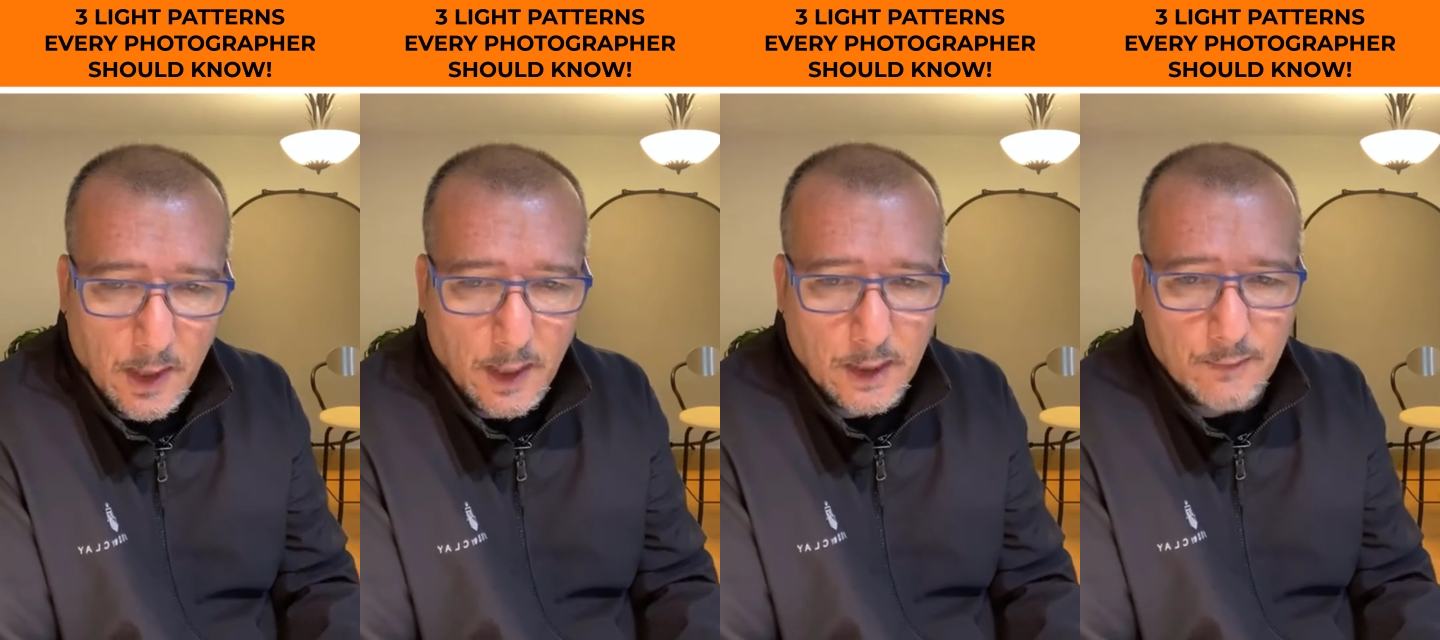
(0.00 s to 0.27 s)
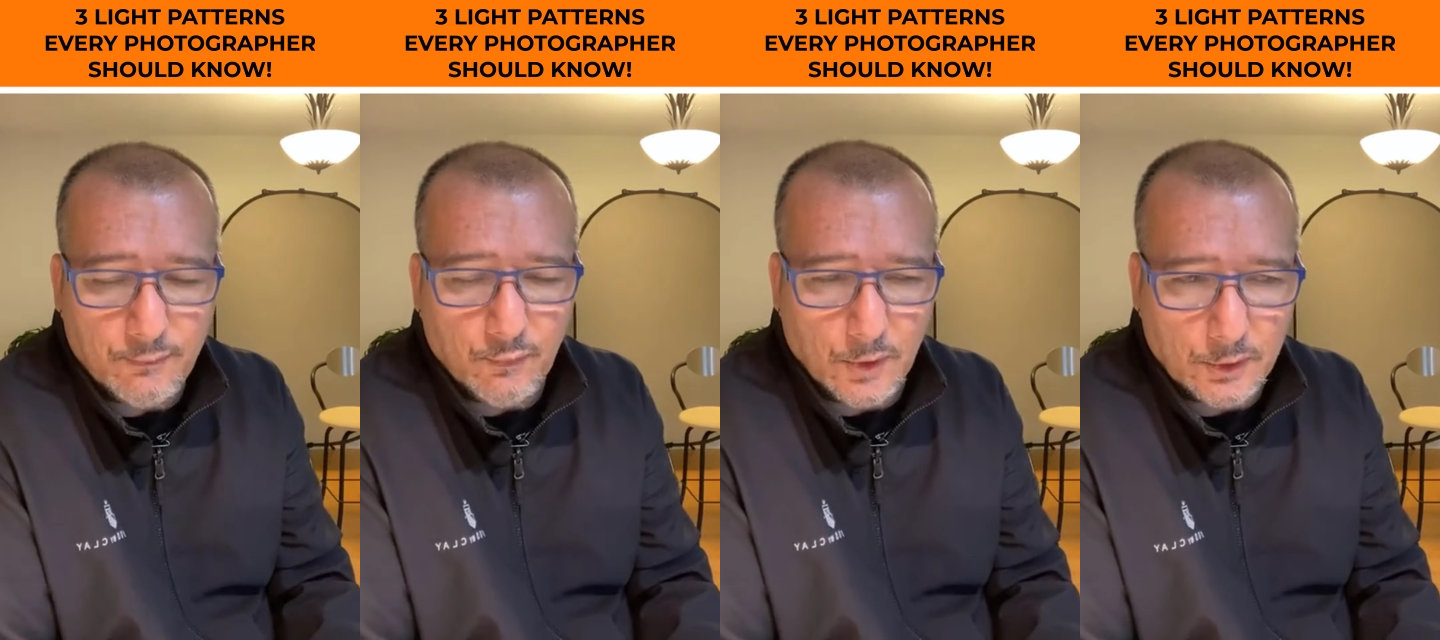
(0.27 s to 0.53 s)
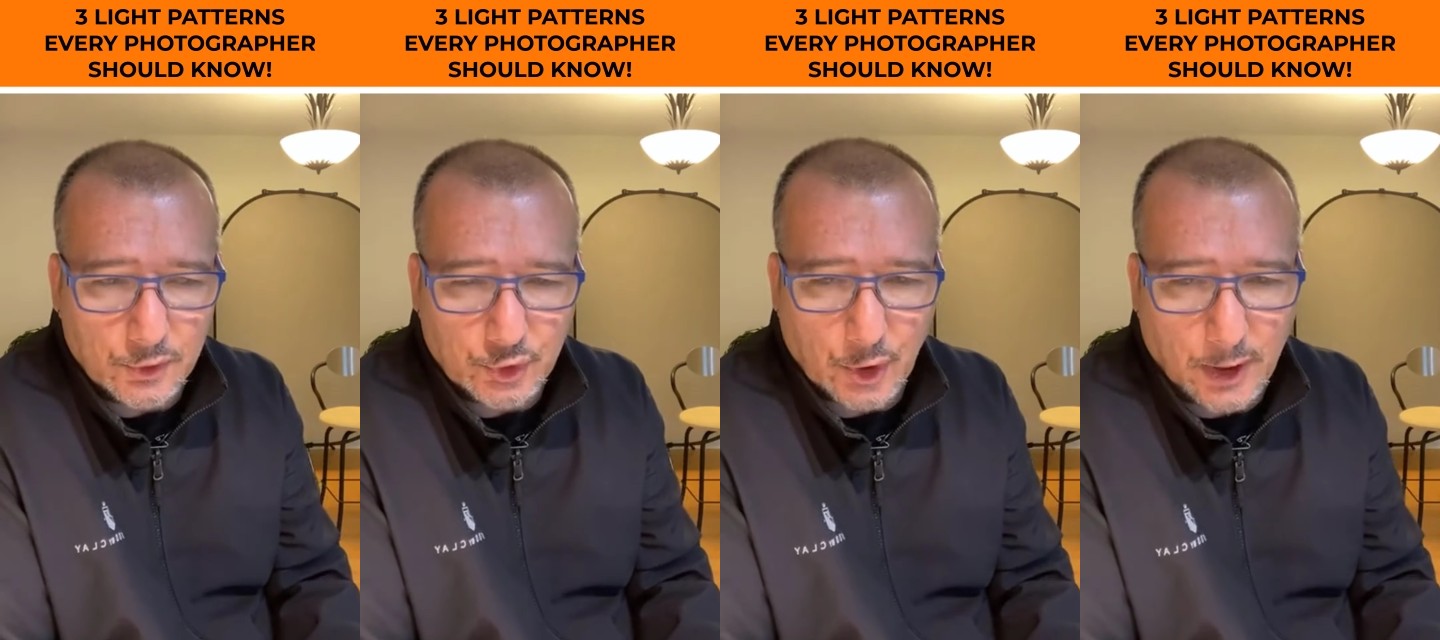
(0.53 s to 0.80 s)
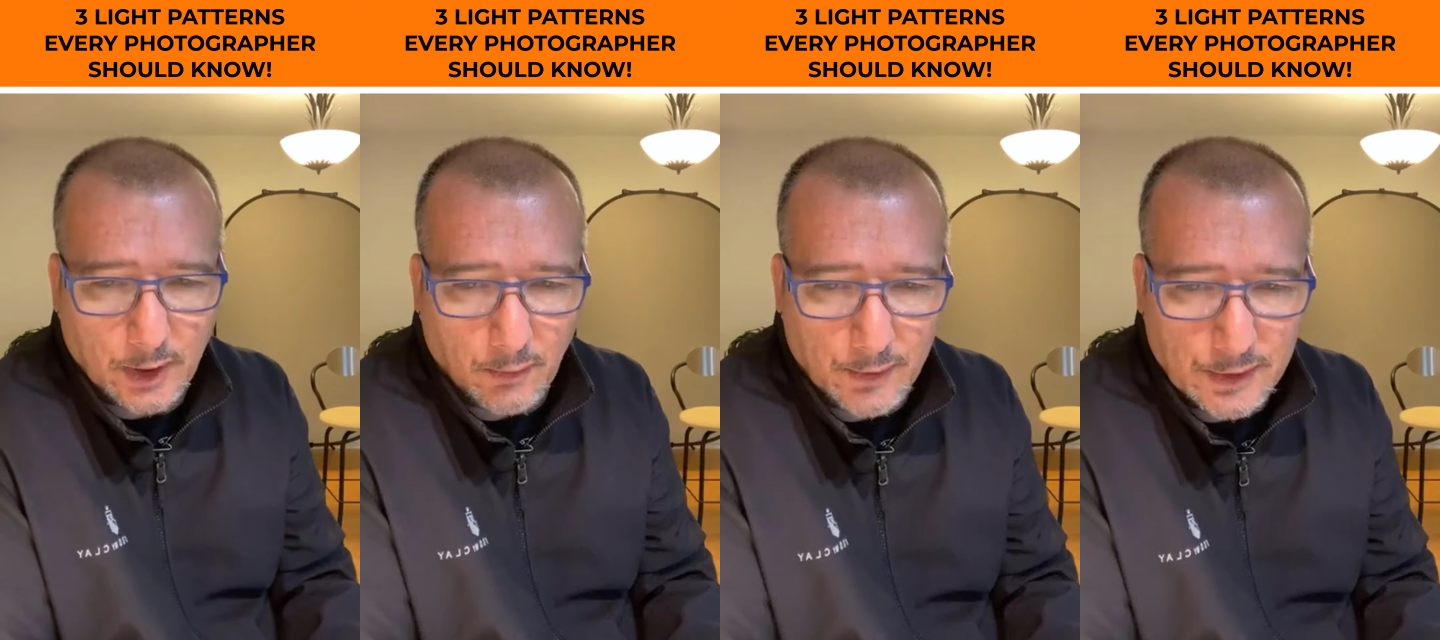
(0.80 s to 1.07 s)
and if you want to
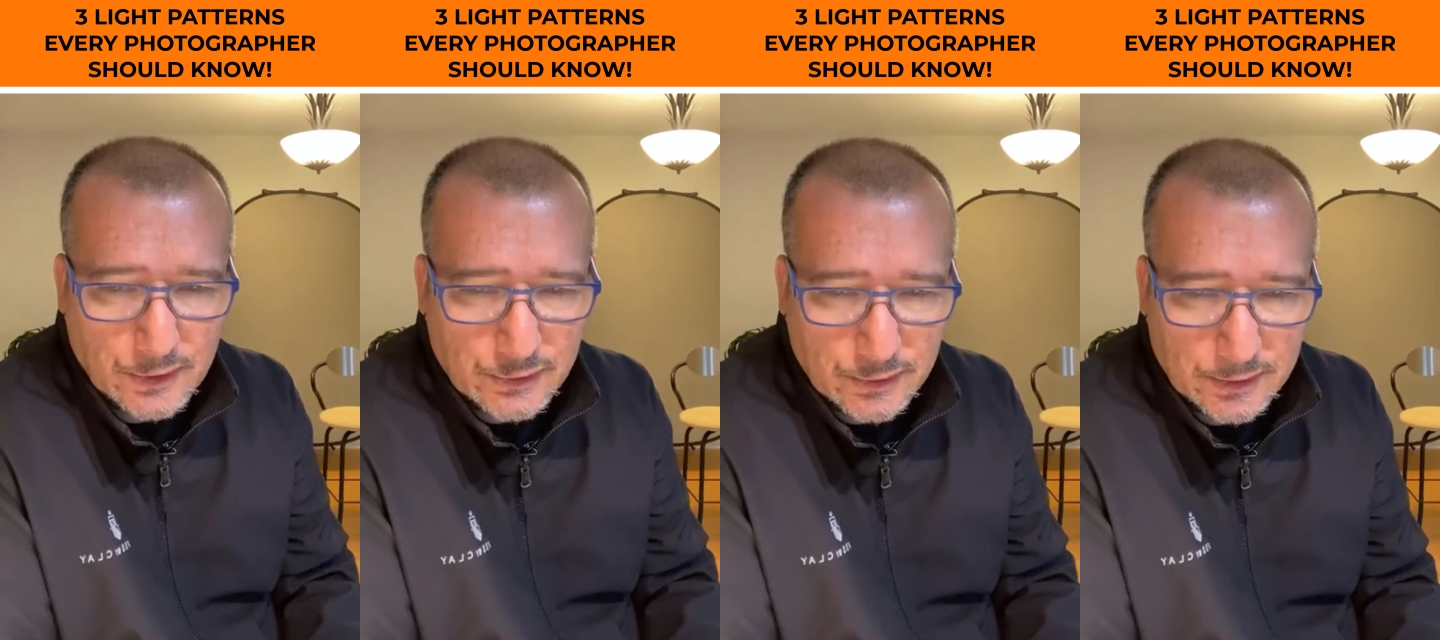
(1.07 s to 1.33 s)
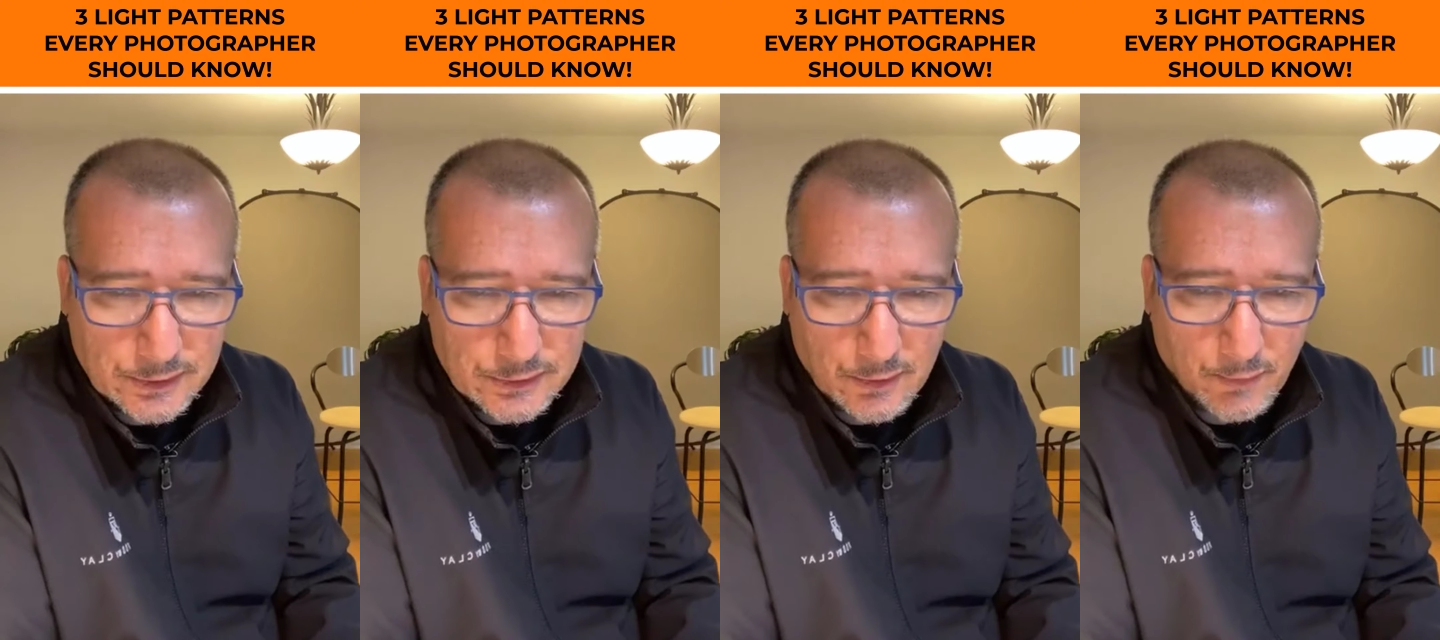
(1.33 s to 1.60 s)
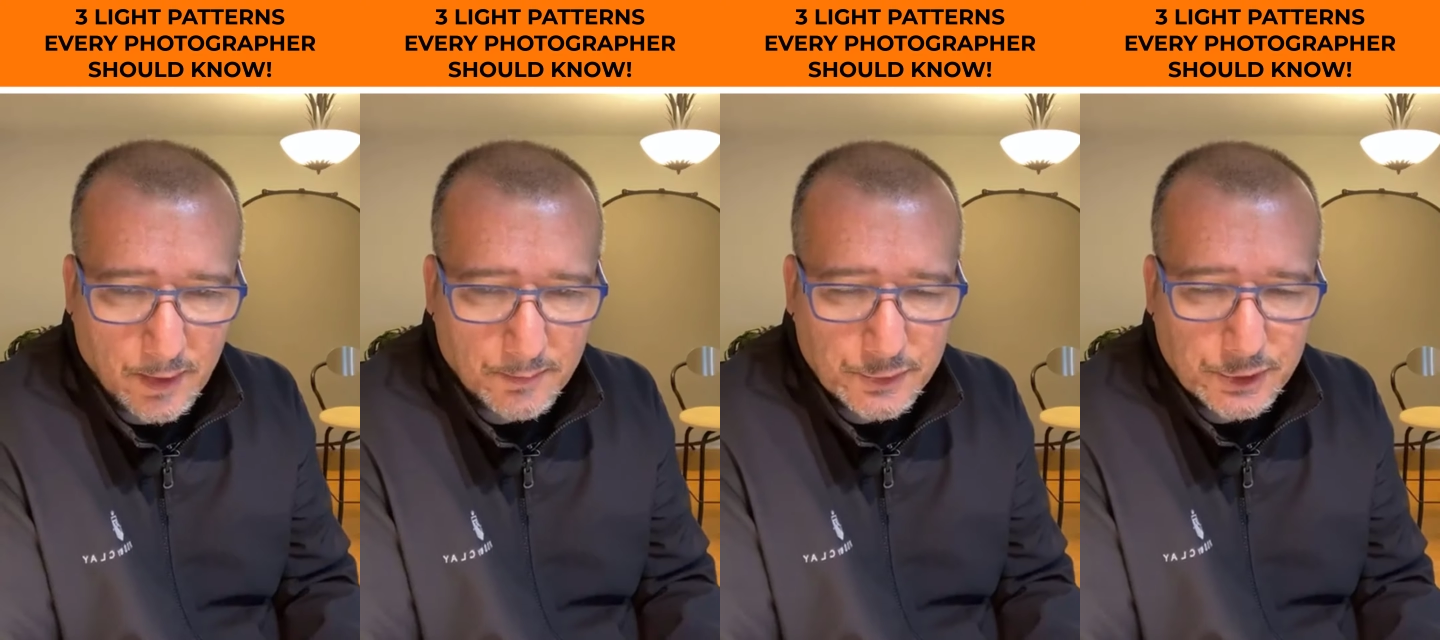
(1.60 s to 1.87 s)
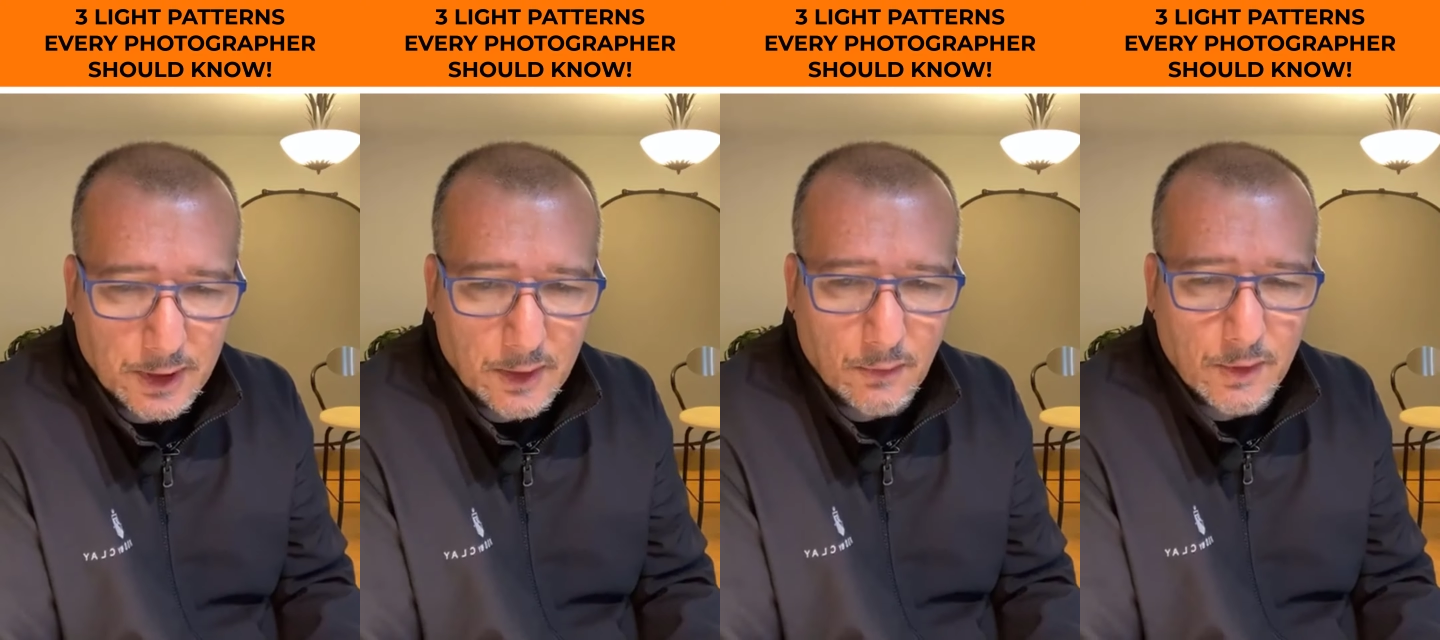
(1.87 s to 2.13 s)
join our Instagram
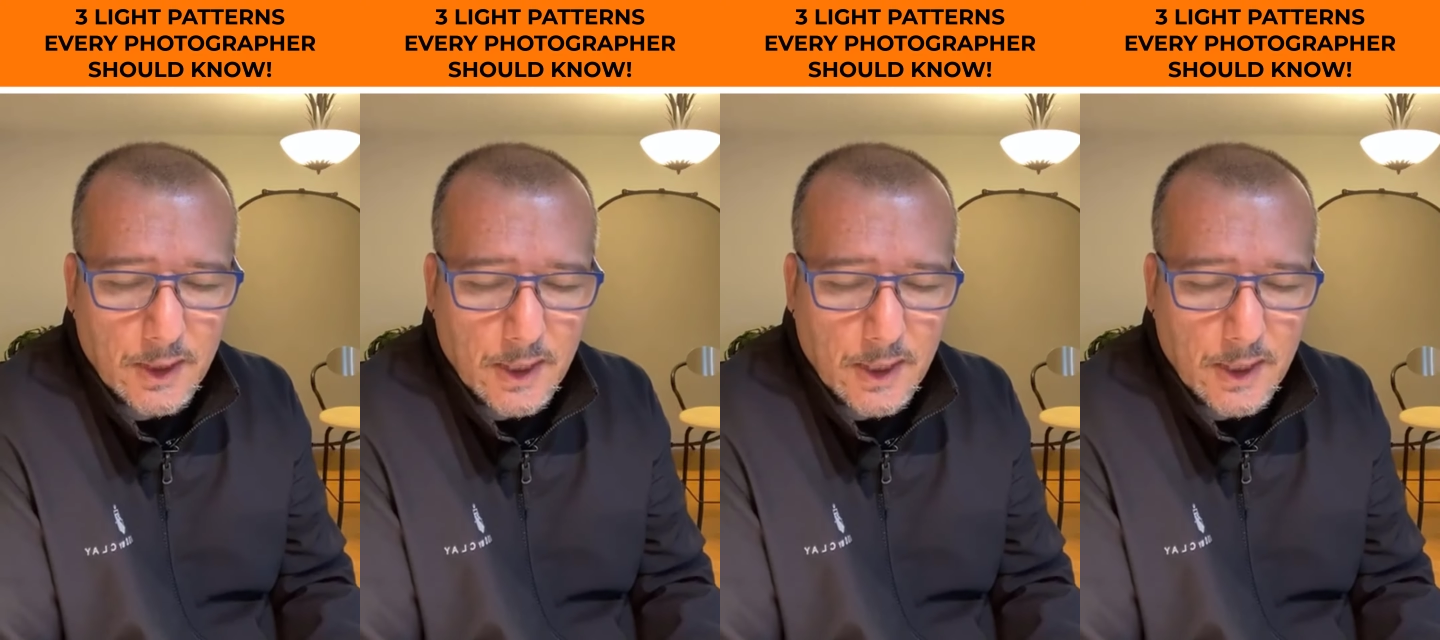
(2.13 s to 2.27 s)
channel,